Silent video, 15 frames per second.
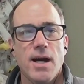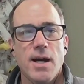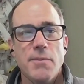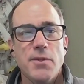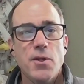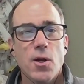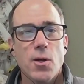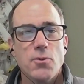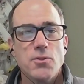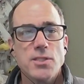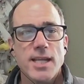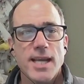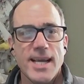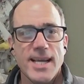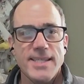I'm your
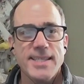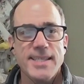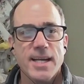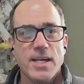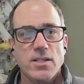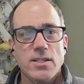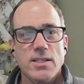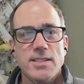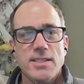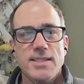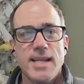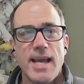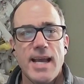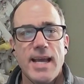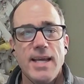host, Andy Keller, and
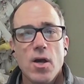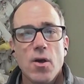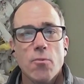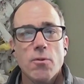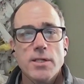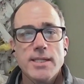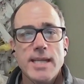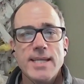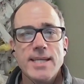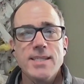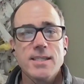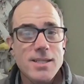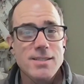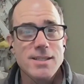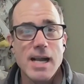today we're
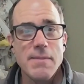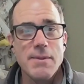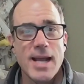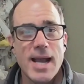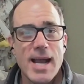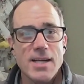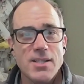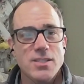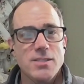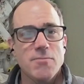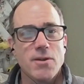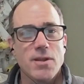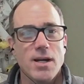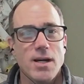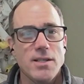taking climate action
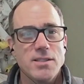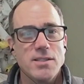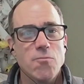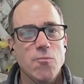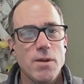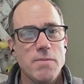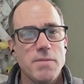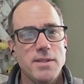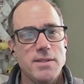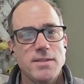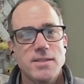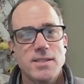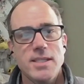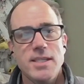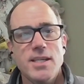with Austin Whitman,
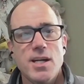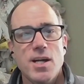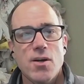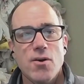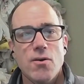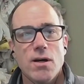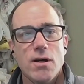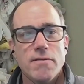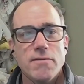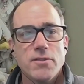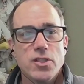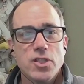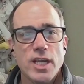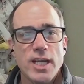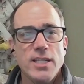CEO of
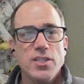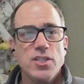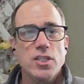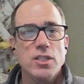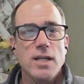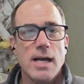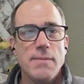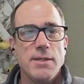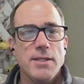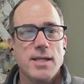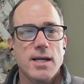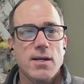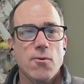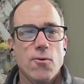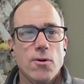
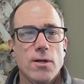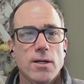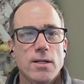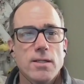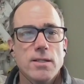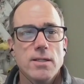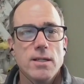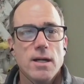ChangeClimate.org.